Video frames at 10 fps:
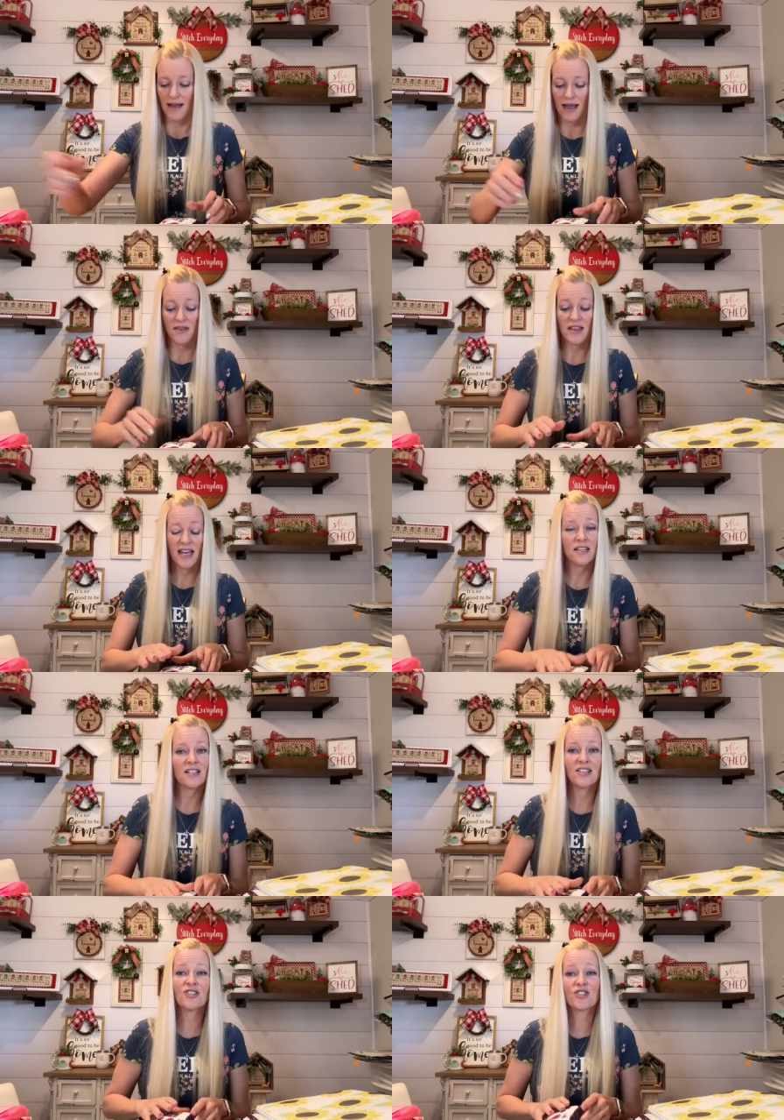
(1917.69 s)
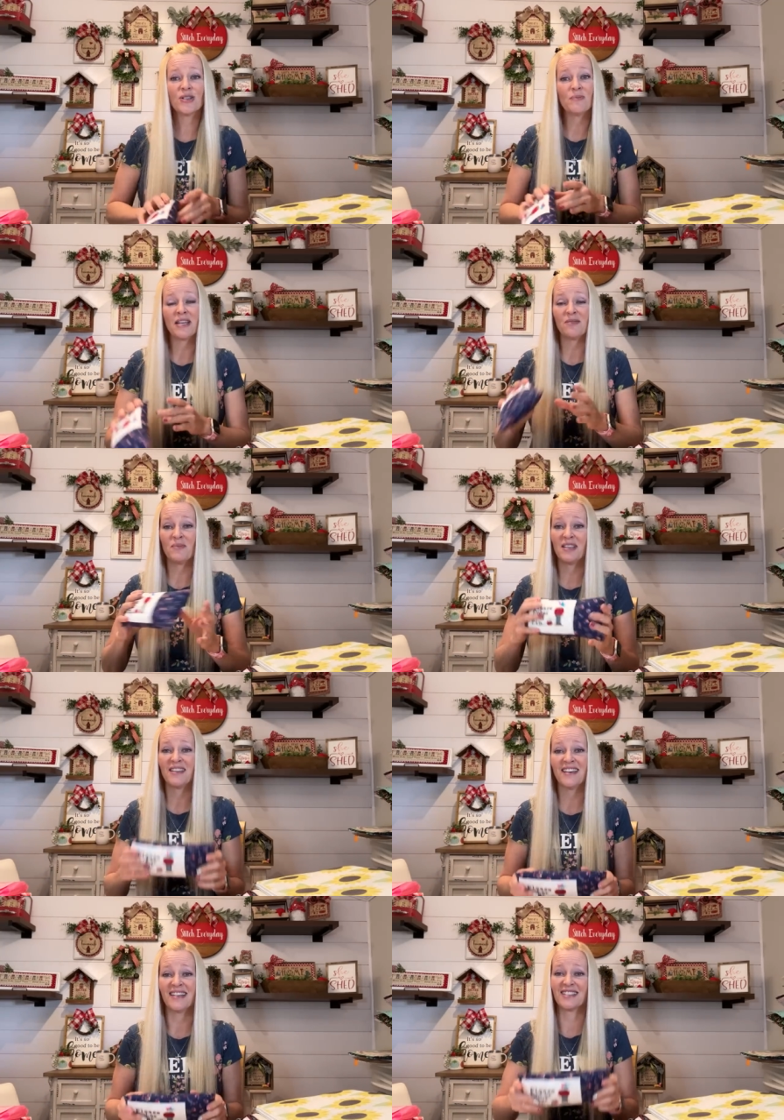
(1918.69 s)
And then she made me
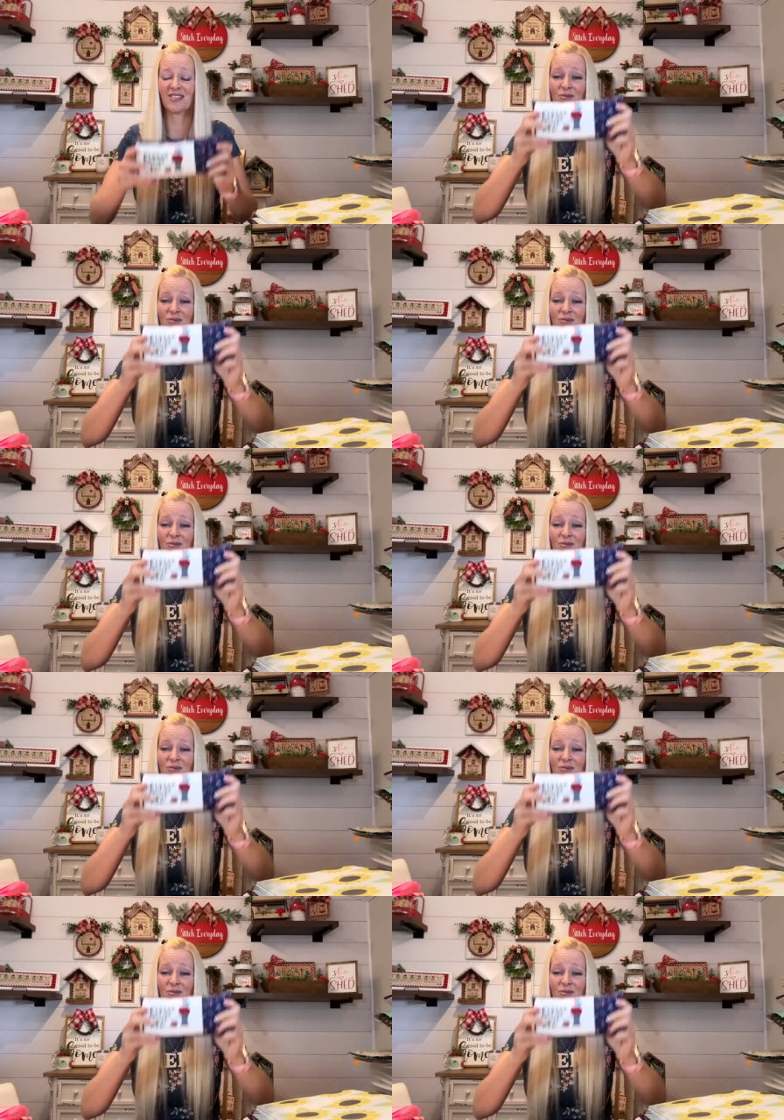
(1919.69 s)
this,